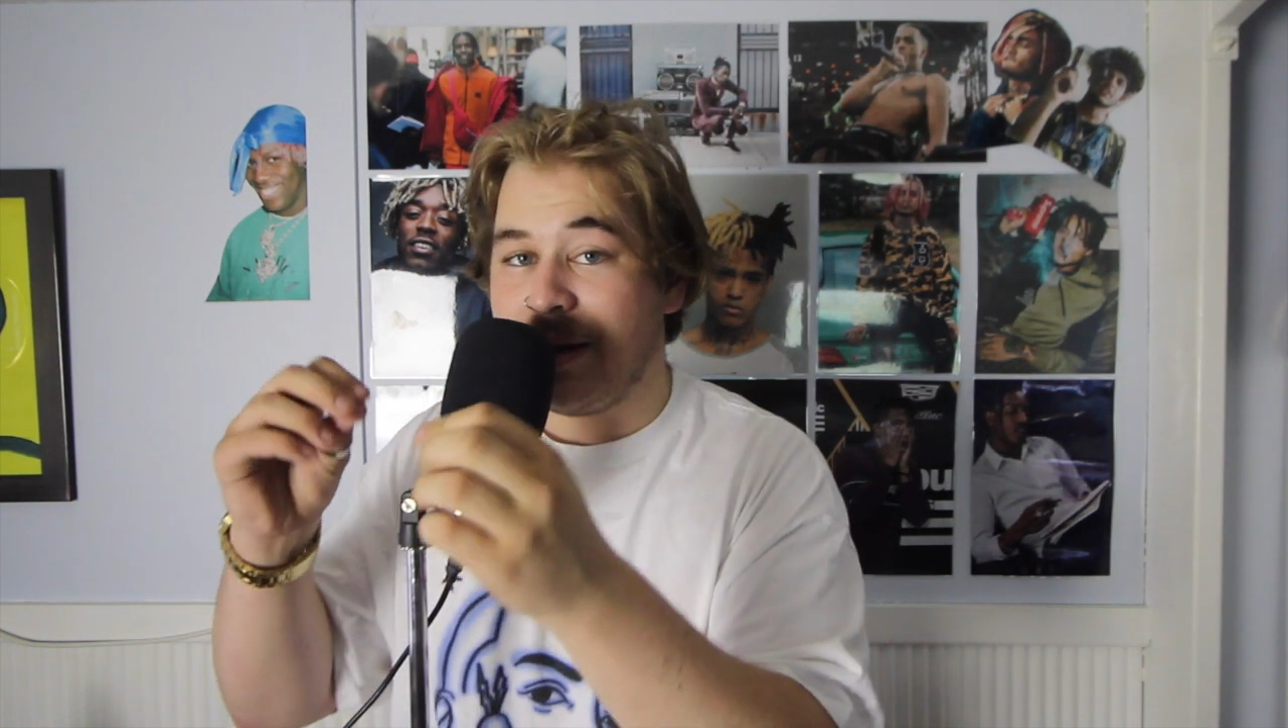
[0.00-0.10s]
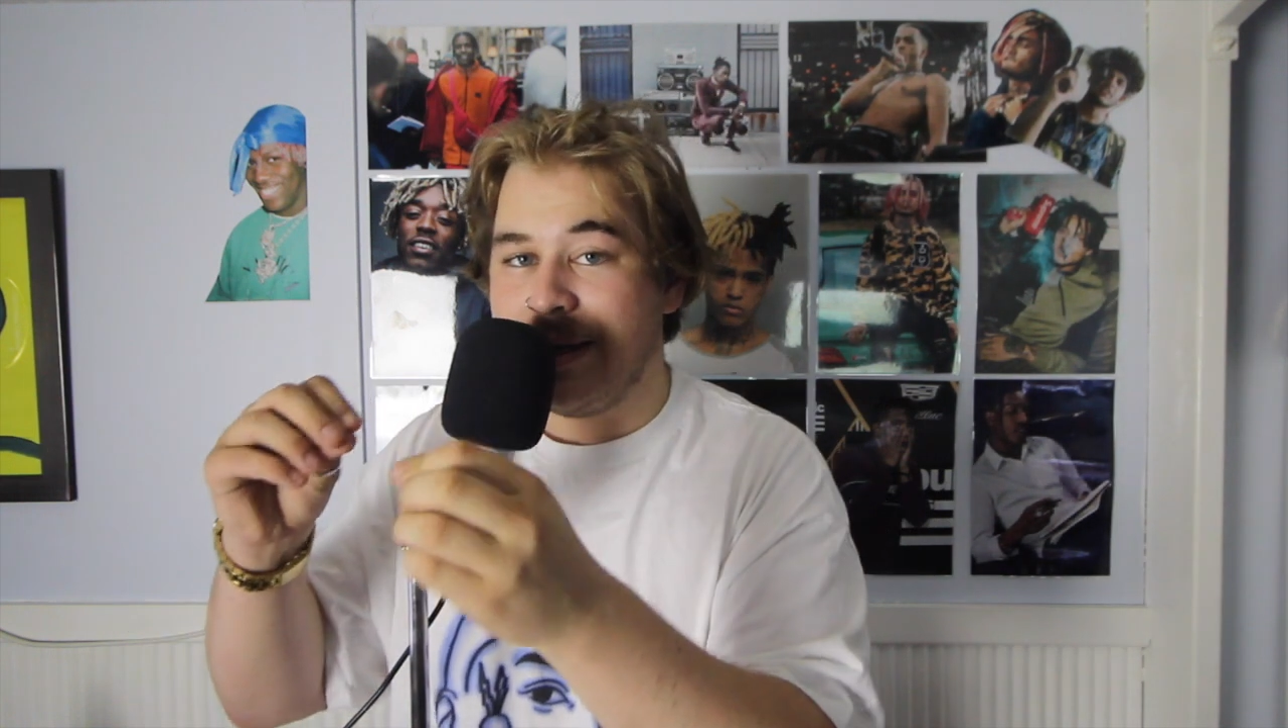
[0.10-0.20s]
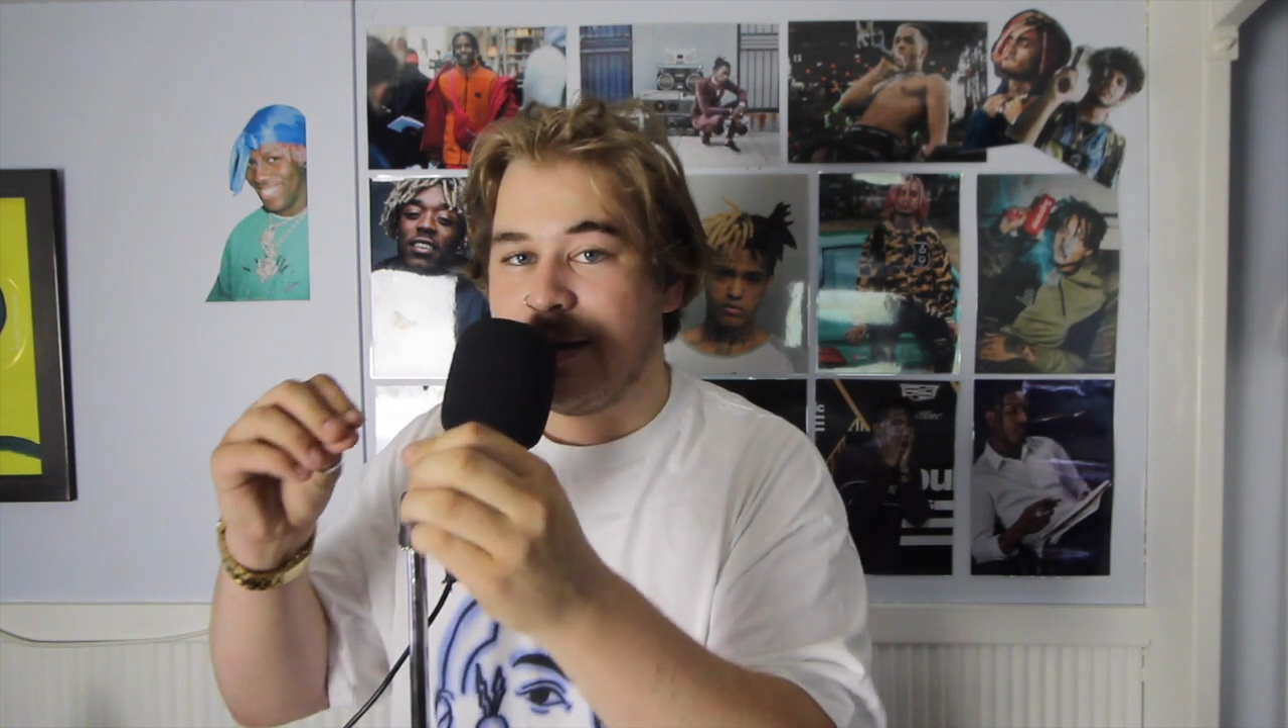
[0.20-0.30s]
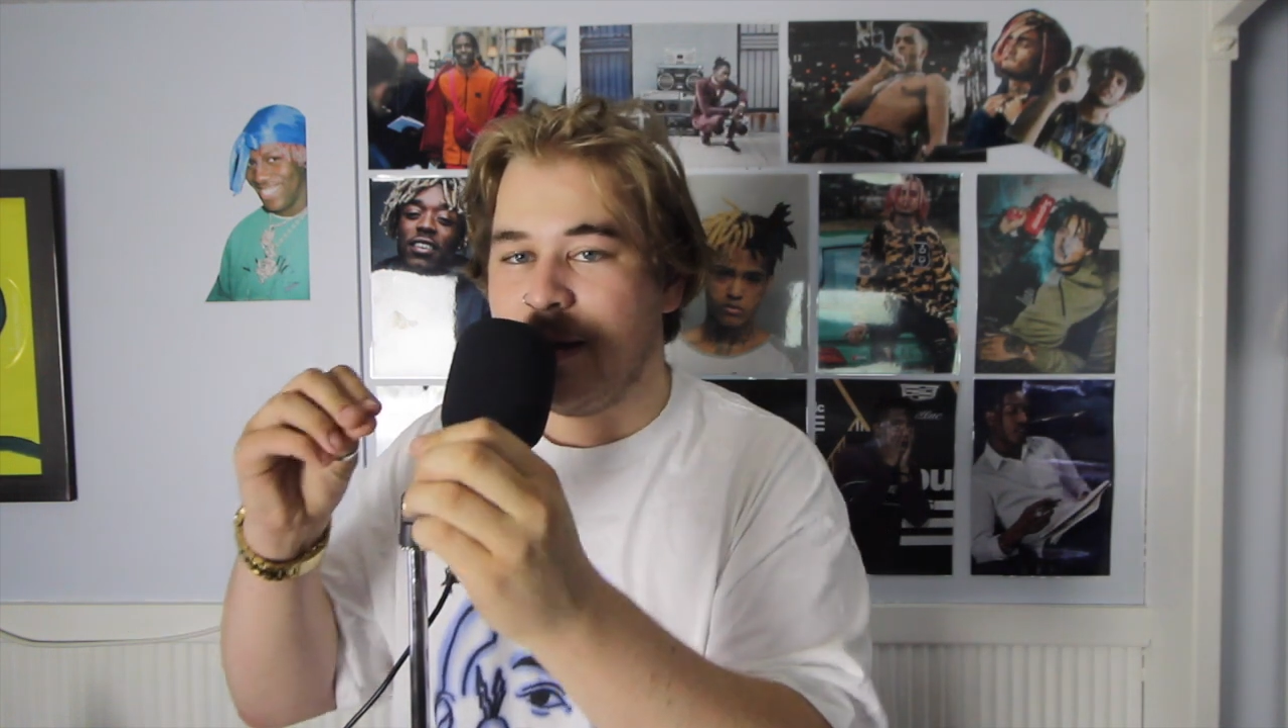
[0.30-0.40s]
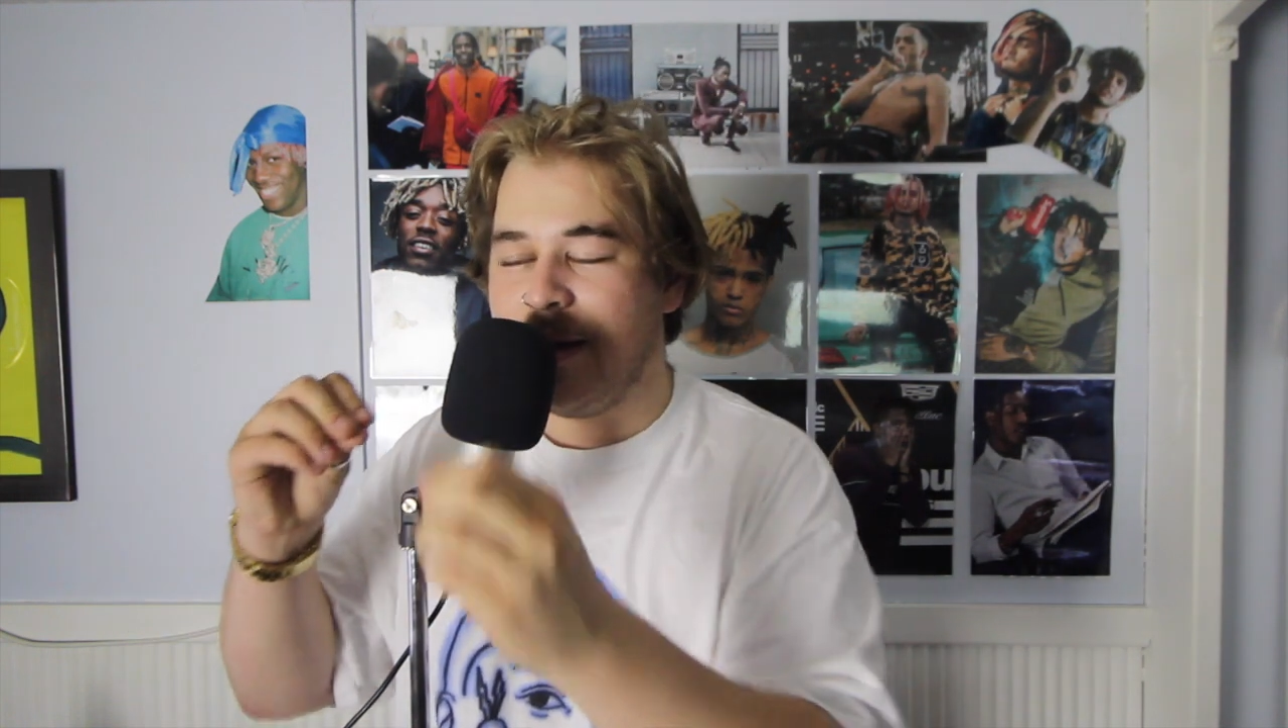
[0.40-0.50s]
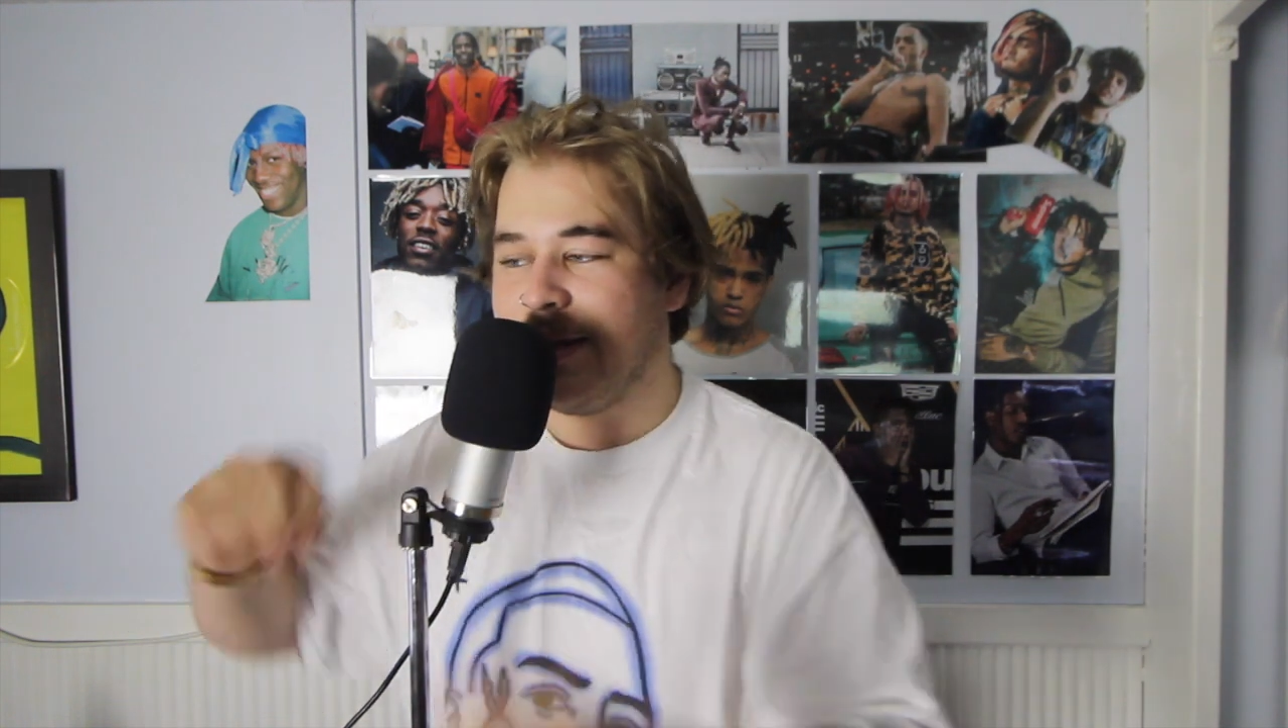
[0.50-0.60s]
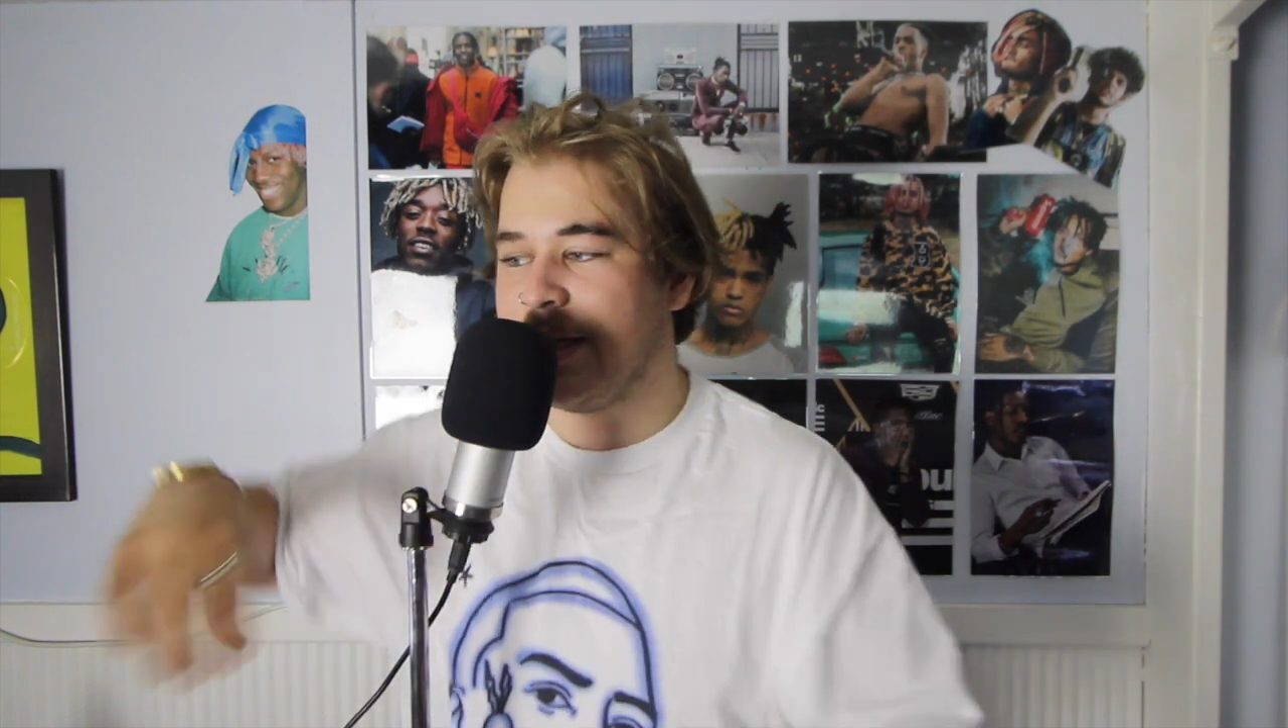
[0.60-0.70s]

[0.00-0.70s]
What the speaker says: in line